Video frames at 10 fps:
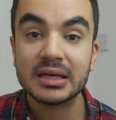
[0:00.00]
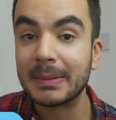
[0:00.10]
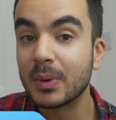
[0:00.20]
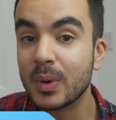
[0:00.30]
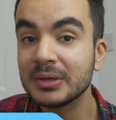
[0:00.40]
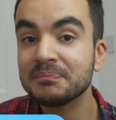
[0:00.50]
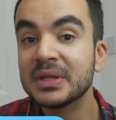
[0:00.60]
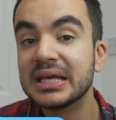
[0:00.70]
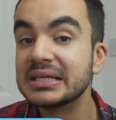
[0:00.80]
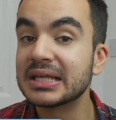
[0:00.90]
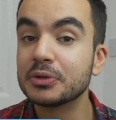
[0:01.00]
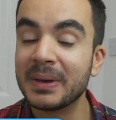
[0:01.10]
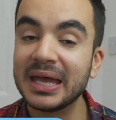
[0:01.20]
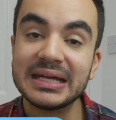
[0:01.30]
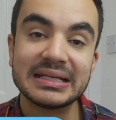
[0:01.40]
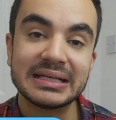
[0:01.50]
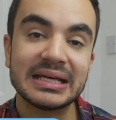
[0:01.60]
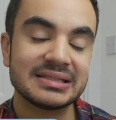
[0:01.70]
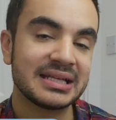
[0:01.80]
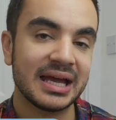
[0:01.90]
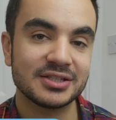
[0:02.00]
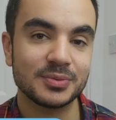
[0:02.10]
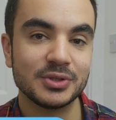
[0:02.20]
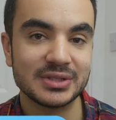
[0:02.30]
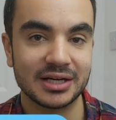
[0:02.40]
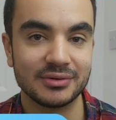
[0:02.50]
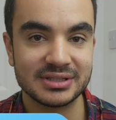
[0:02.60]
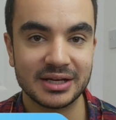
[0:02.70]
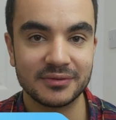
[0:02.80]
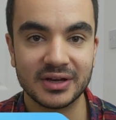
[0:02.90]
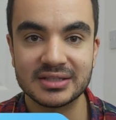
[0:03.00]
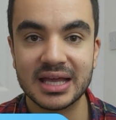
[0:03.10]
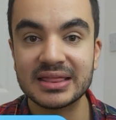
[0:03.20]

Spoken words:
Number one is that you pay less tax when you salary sacrifice,